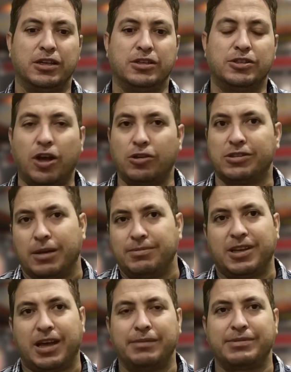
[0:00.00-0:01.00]
So
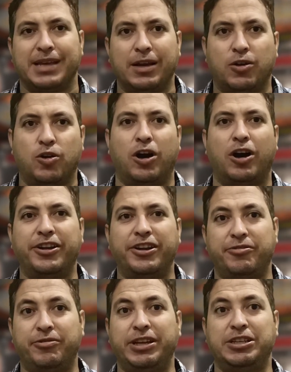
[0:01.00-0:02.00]
sometimes I
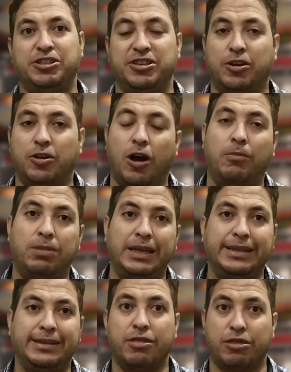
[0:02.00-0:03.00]
couldn't reach the
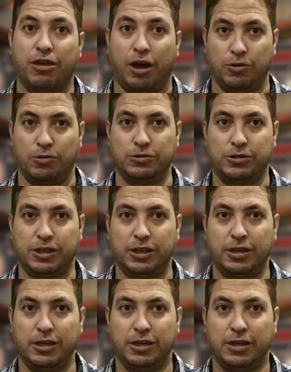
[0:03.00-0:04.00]
complete thought
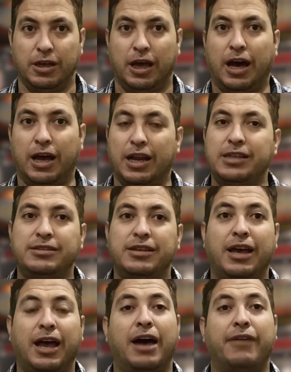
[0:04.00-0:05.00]
unless
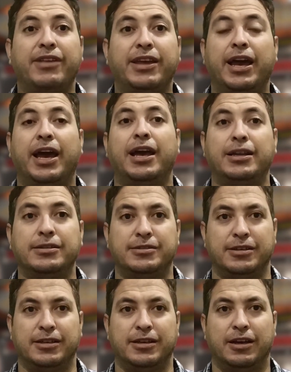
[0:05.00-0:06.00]
I have the
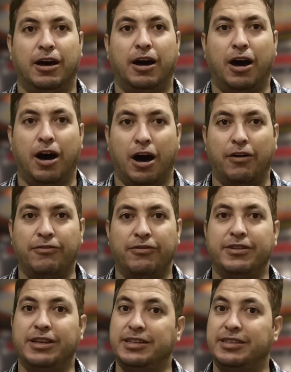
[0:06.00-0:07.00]
end of
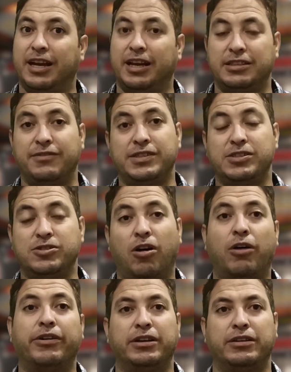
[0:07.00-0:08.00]
the detective
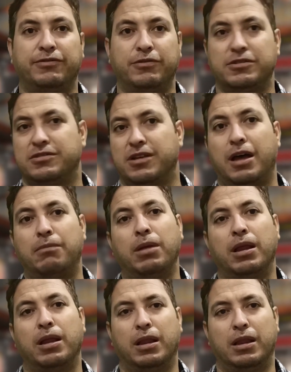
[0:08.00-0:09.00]
story, for
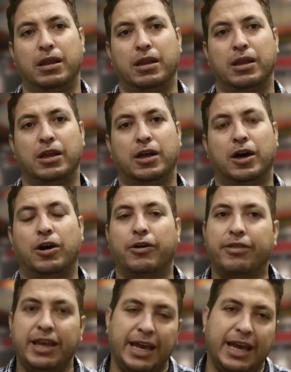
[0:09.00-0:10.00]
example, or
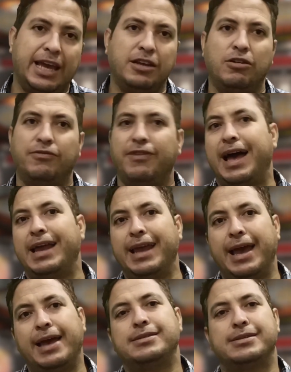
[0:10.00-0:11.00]
the end of an
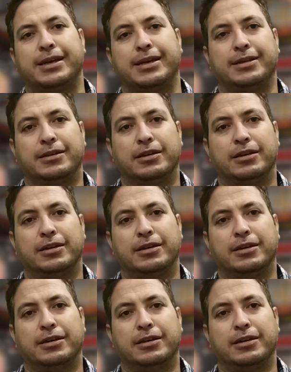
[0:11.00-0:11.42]
essay,